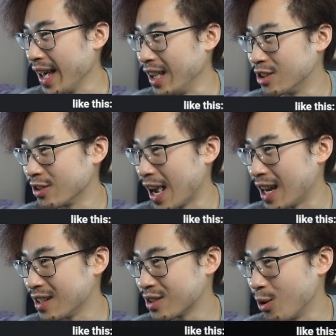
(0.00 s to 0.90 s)

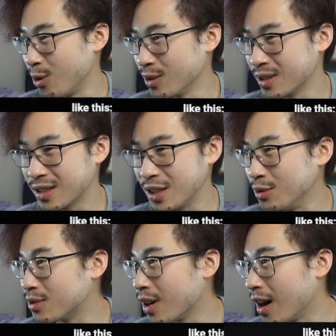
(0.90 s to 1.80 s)
Adriana's old
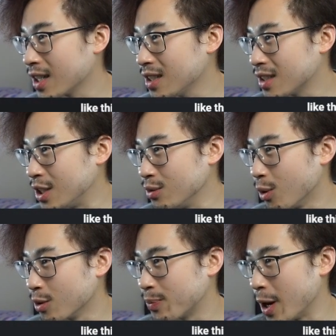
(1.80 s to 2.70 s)
cute doggy, cute
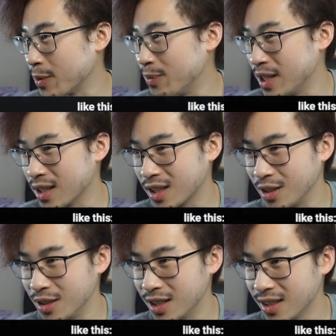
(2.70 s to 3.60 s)
old puppy being a
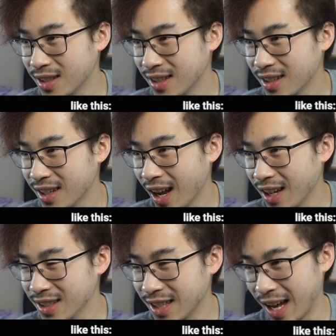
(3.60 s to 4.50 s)
cutie.
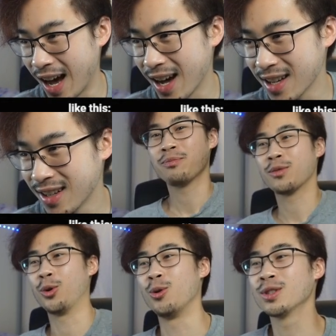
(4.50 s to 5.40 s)
Hell yeah.
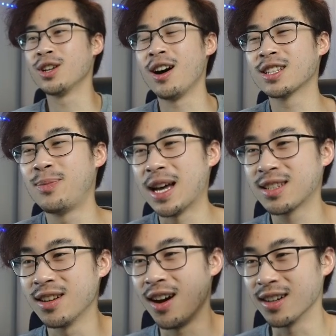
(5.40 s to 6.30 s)
Old dogs,
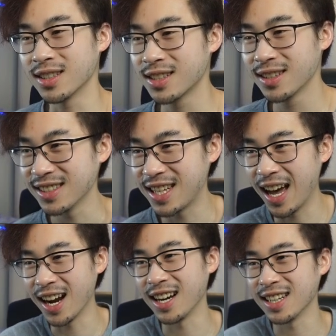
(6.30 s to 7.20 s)
best dogs.
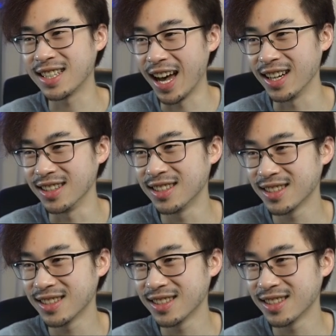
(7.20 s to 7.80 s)
10 out of 10.